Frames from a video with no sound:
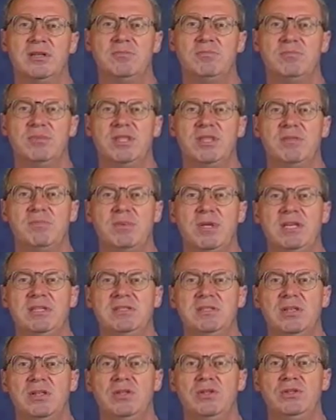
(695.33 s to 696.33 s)
but the
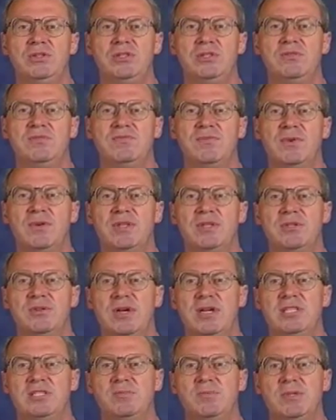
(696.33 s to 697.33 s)
best solution for the
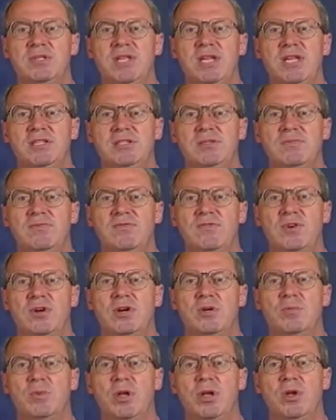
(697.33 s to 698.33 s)
transportation
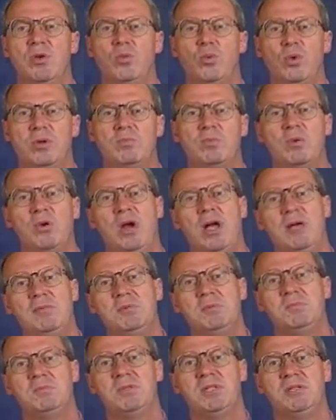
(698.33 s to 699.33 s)
firm would
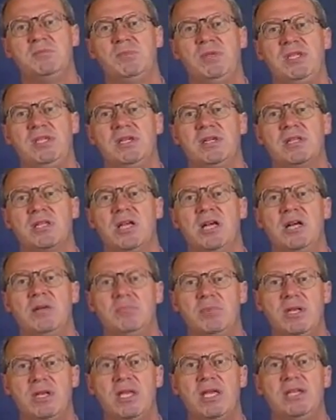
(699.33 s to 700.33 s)
probably be a
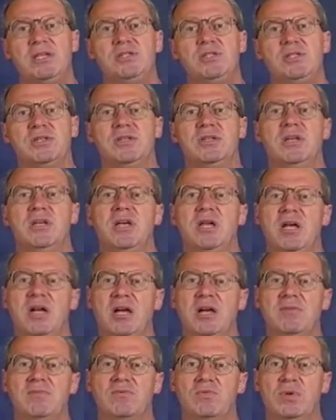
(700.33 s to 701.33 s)
combination
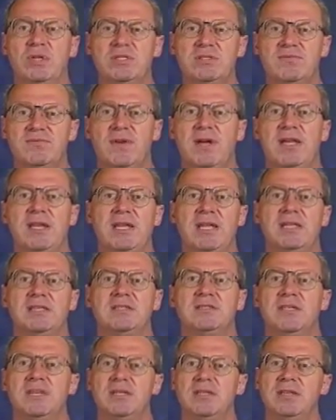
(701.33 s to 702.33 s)
of risk
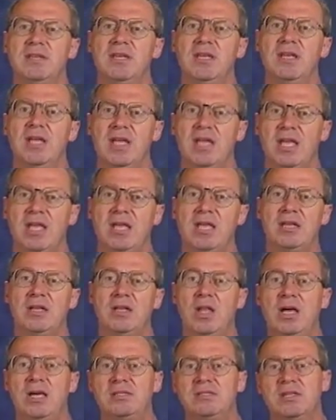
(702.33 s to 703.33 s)
financing and
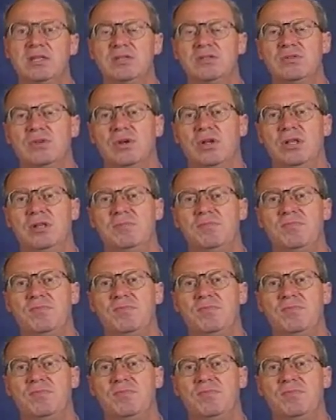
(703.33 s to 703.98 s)
loss control.